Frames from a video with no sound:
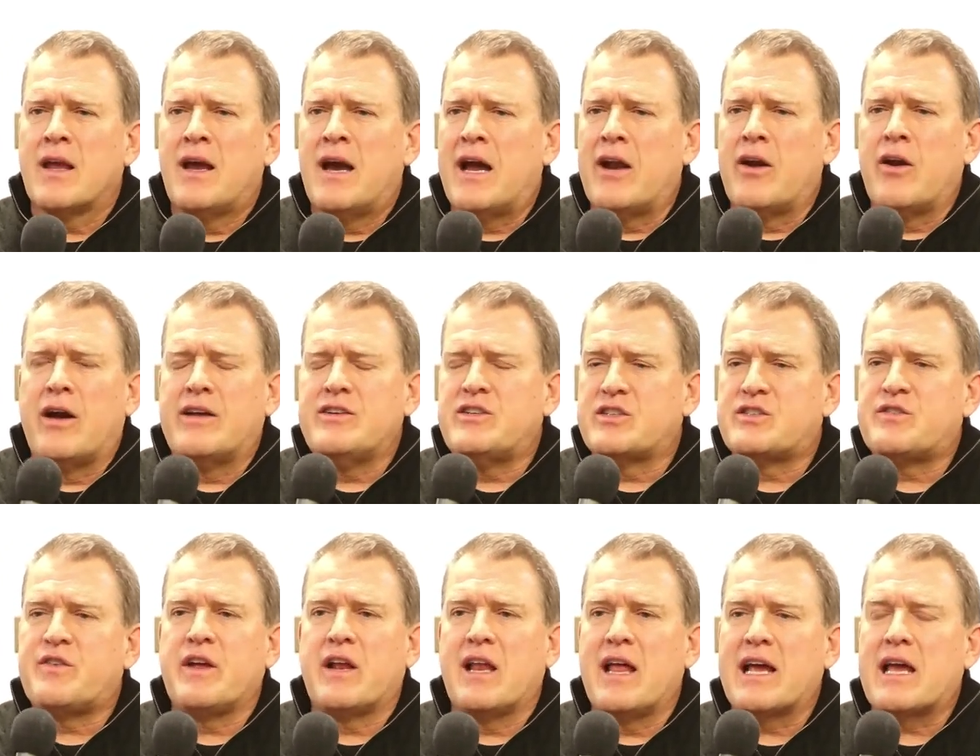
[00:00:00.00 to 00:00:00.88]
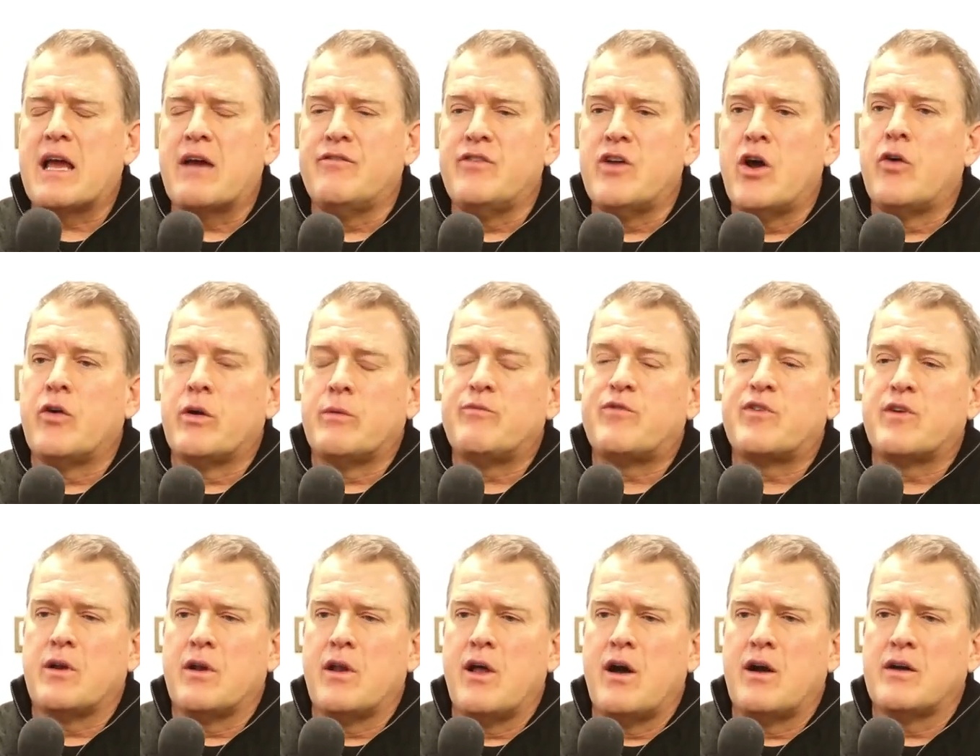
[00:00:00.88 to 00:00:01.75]
I don't know, I just feel like I've known him
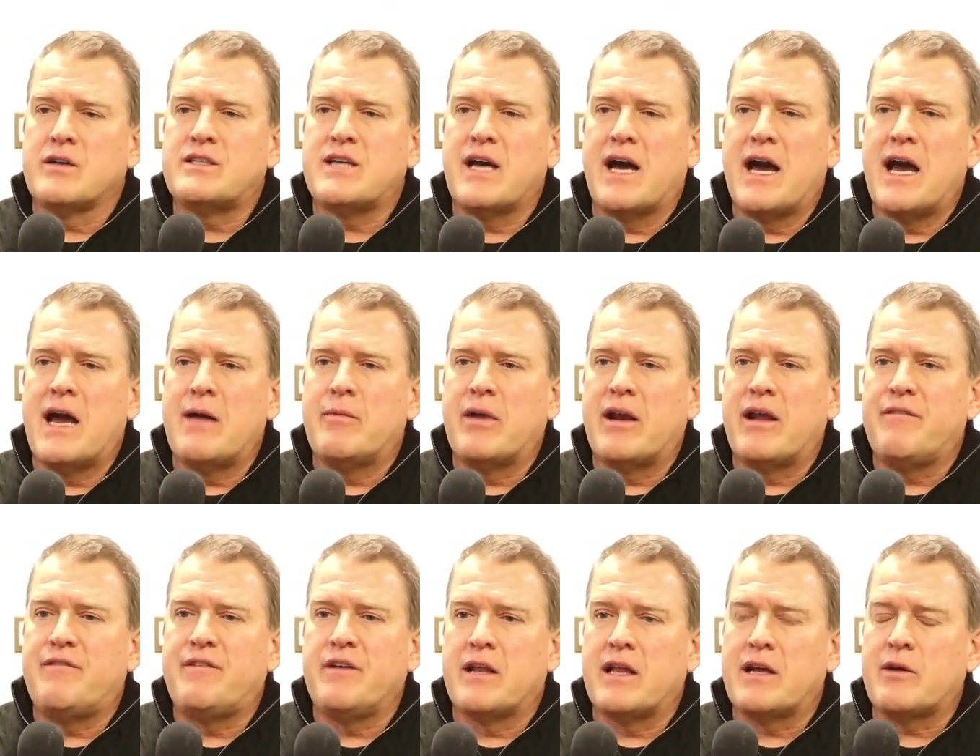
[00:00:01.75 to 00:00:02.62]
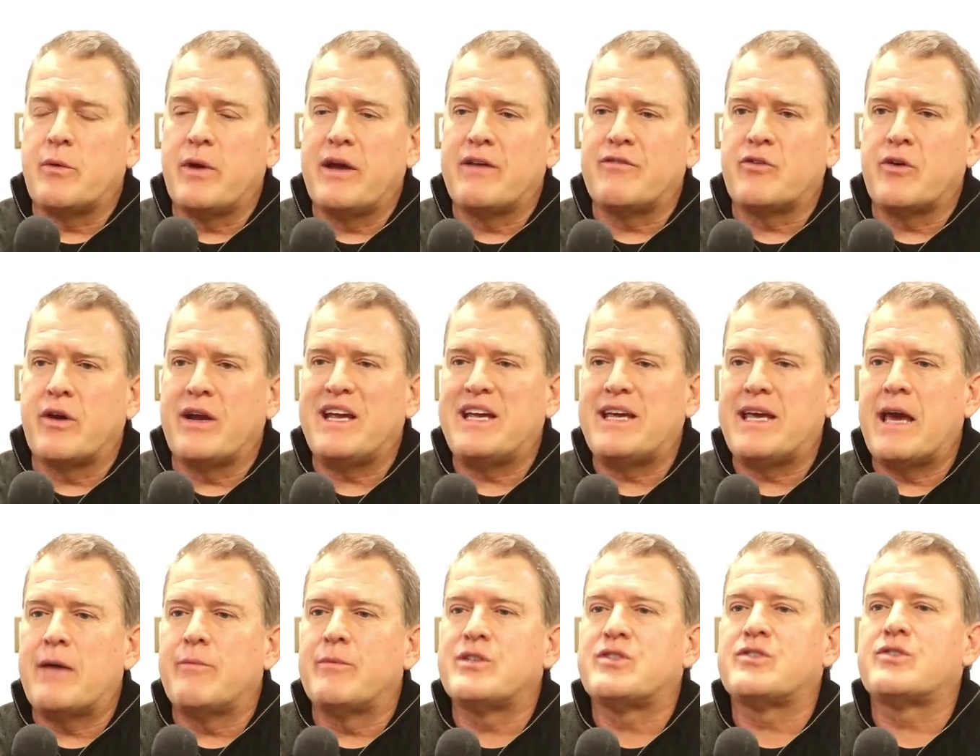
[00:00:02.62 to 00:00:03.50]
for a long time, and I feel like we have great
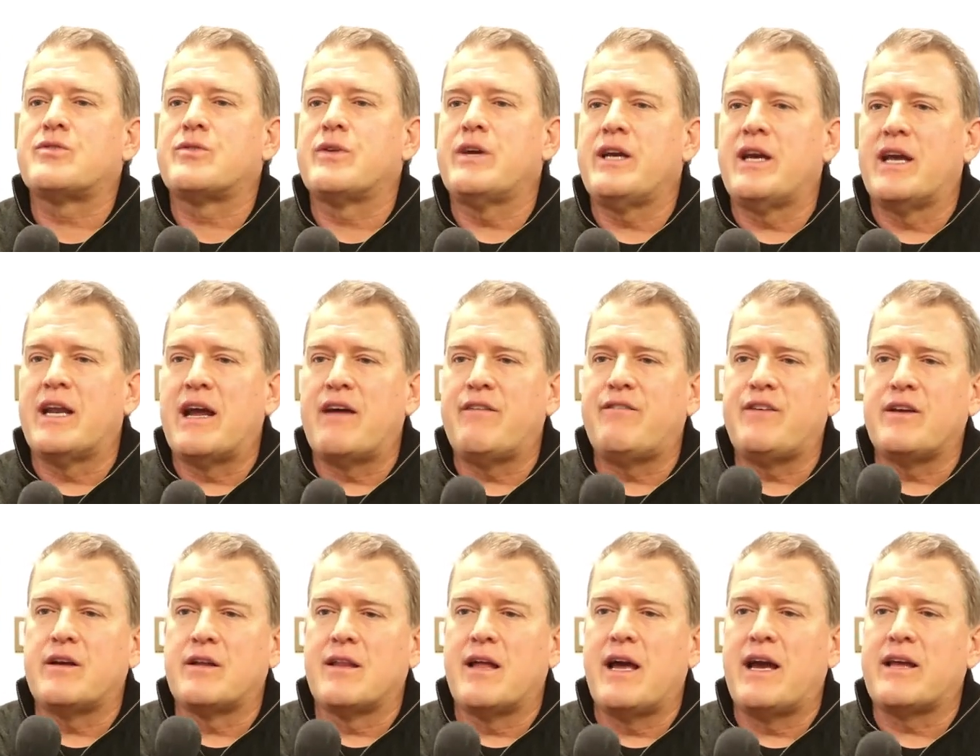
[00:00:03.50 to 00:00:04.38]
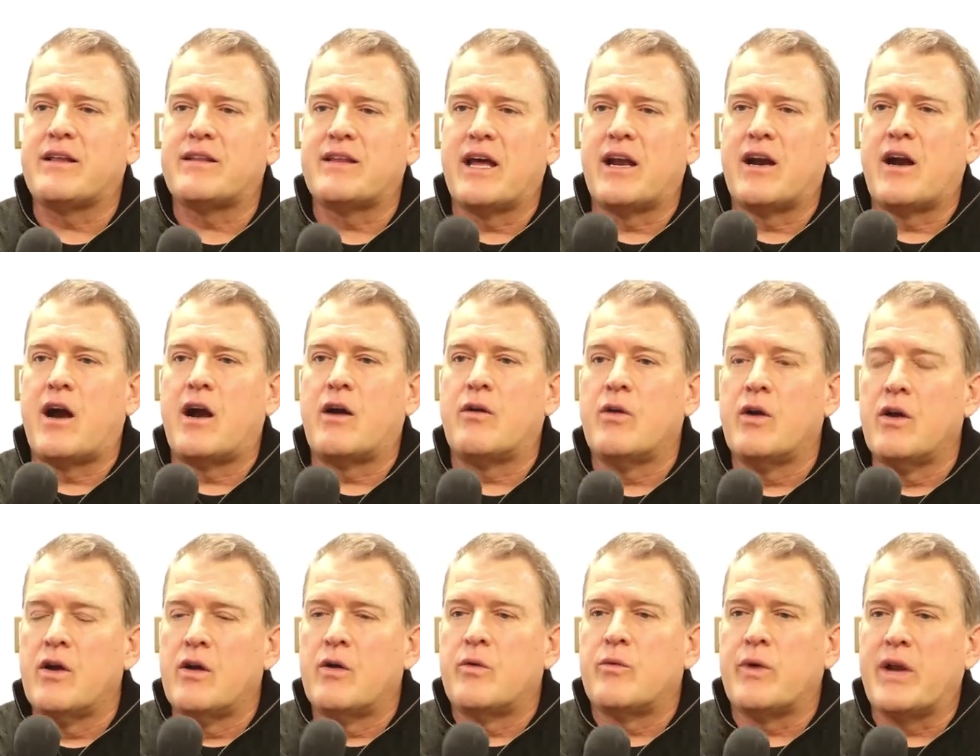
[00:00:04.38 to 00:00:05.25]
chemistry, and I feel like that our
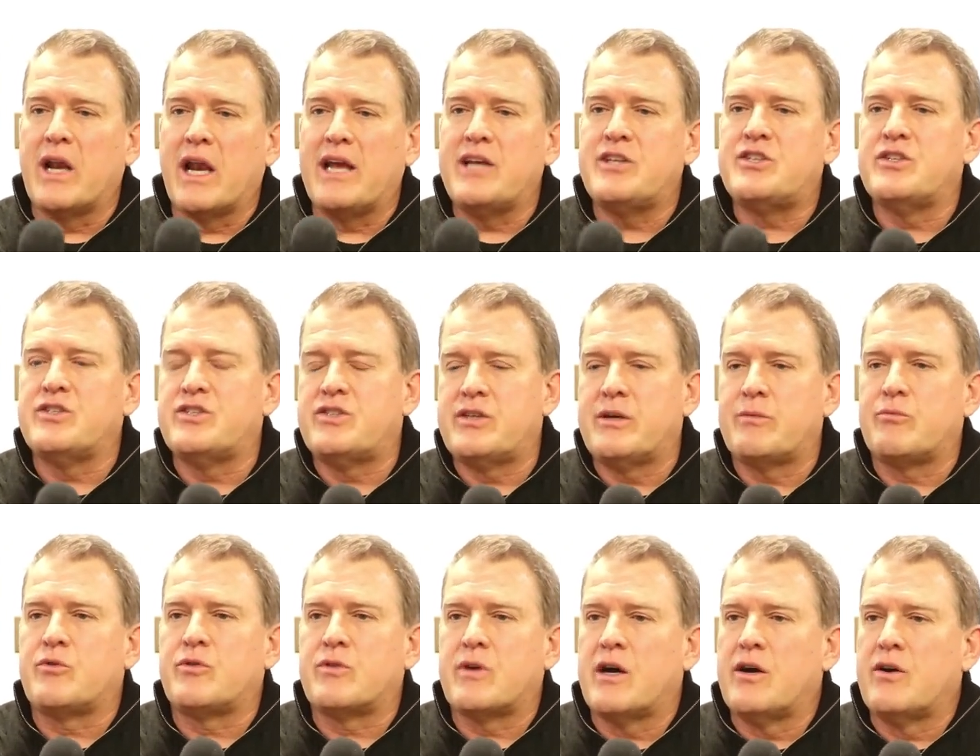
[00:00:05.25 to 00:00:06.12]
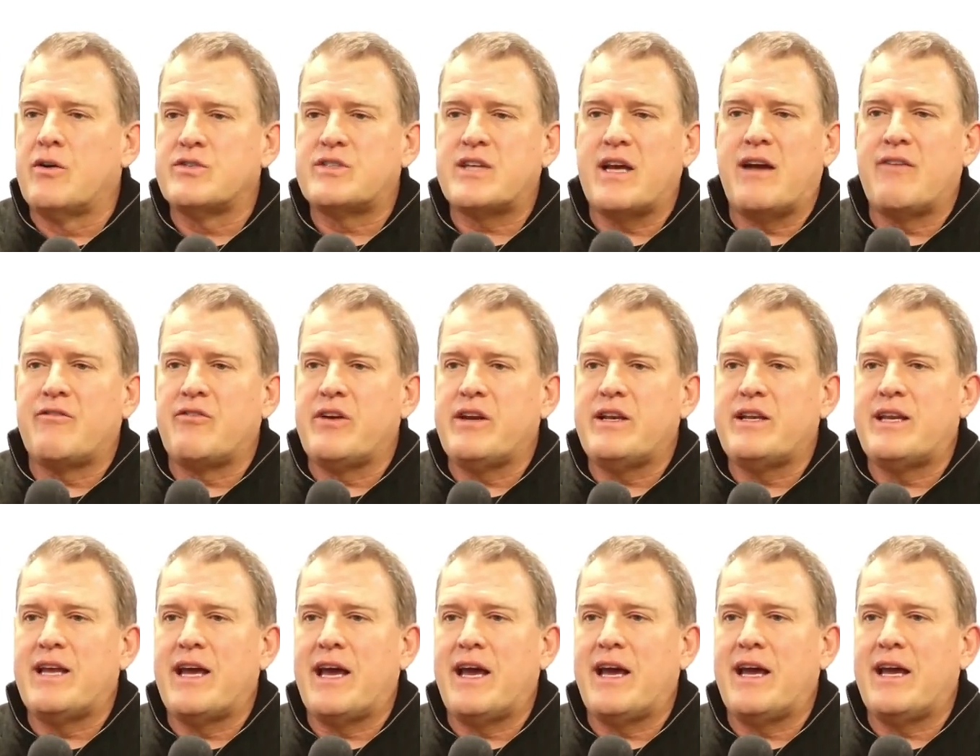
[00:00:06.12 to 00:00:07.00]
relationship grows every
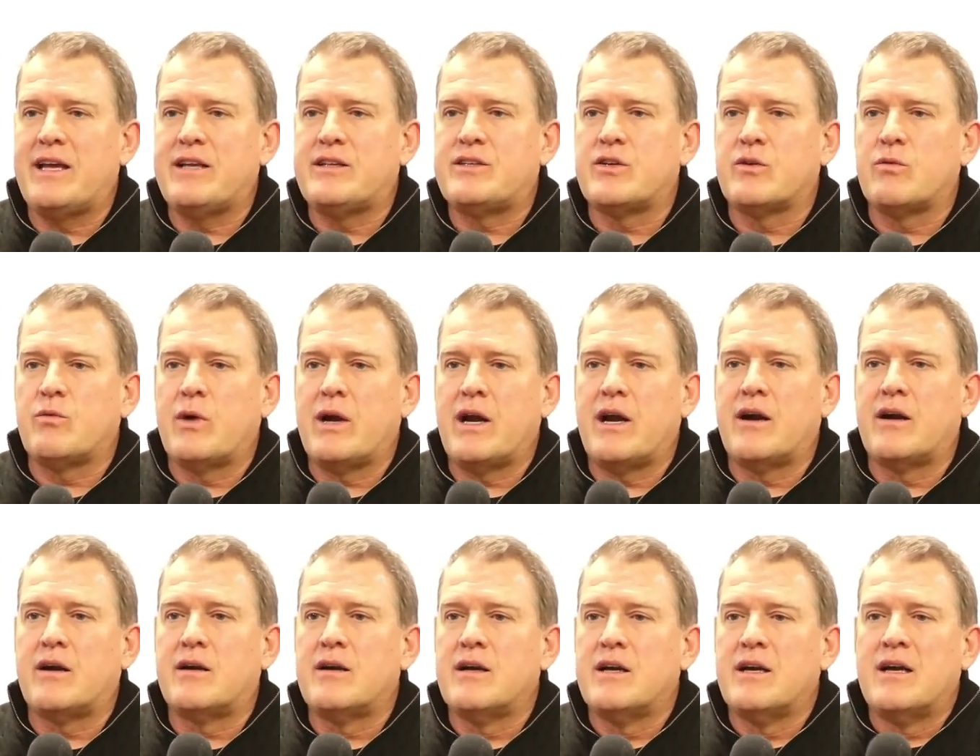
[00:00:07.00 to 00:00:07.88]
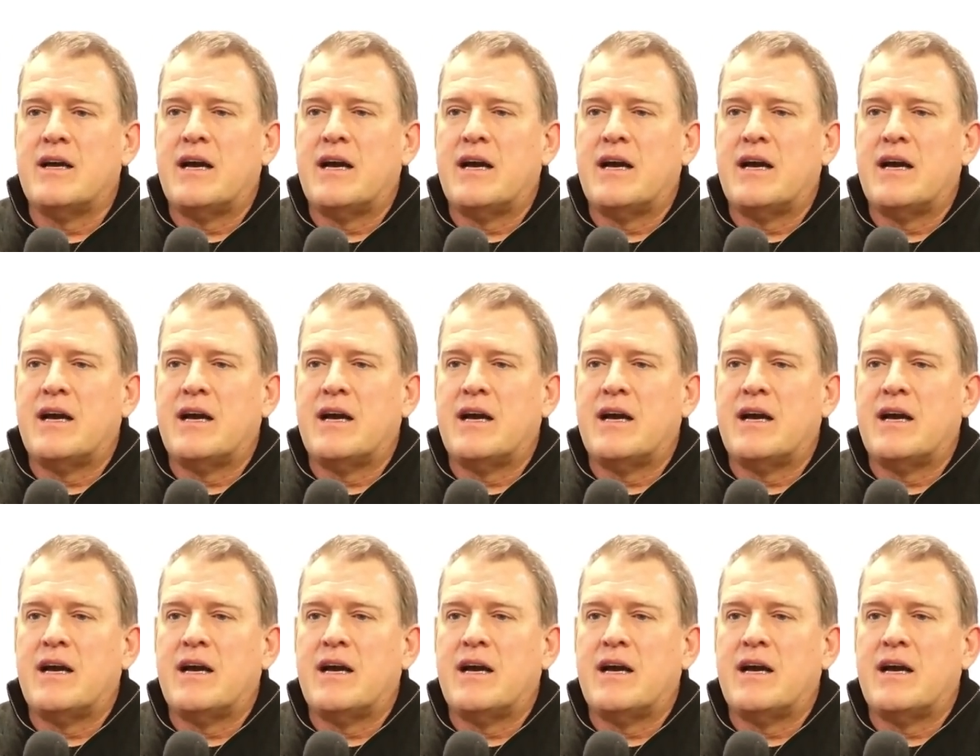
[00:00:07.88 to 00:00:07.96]
day to where